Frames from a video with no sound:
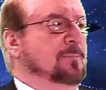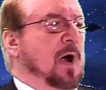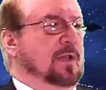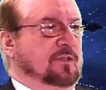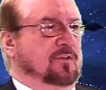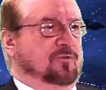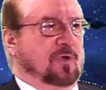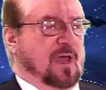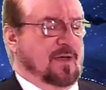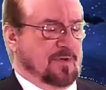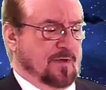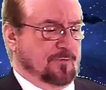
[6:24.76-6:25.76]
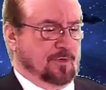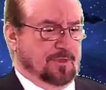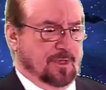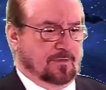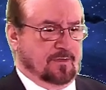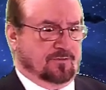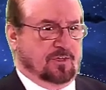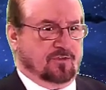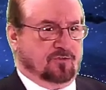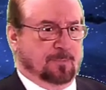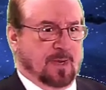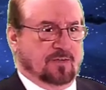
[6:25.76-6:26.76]
heavenly body that you have,
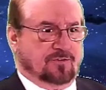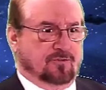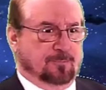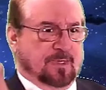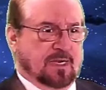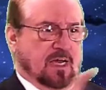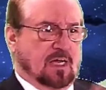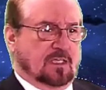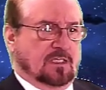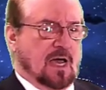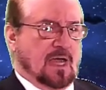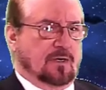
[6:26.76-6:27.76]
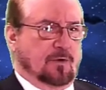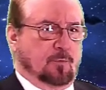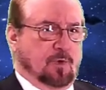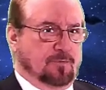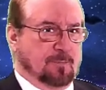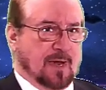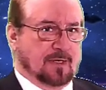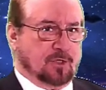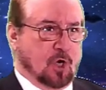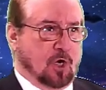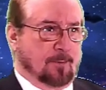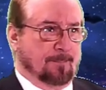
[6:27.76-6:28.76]
everything that's in space is being collided
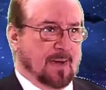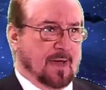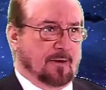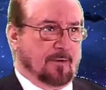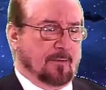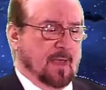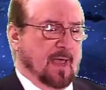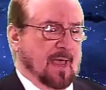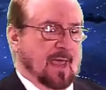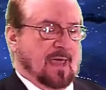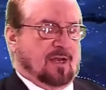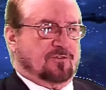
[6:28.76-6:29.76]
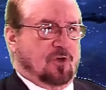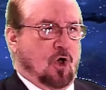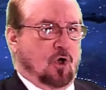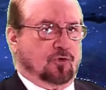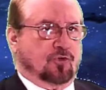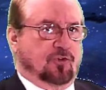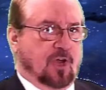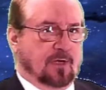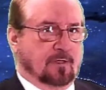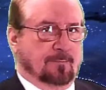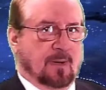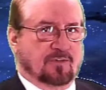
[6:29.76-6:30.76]
with by dark matter. And it's
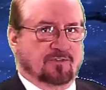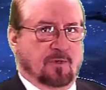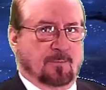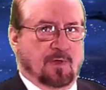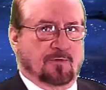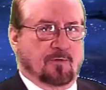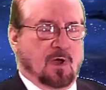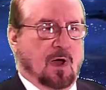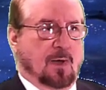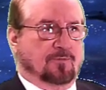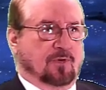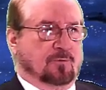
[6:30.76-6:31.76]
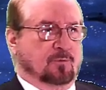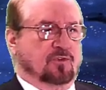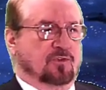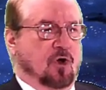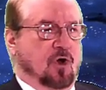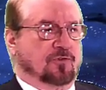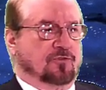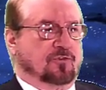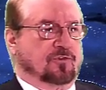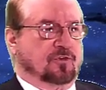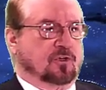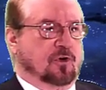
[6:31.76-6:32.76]
all shaded by some other object,
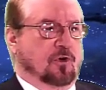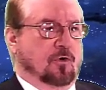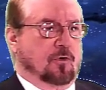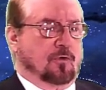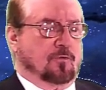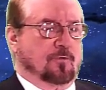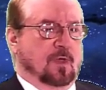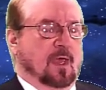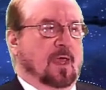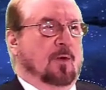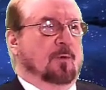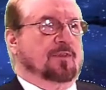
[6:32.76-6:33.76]
which causes it to curve.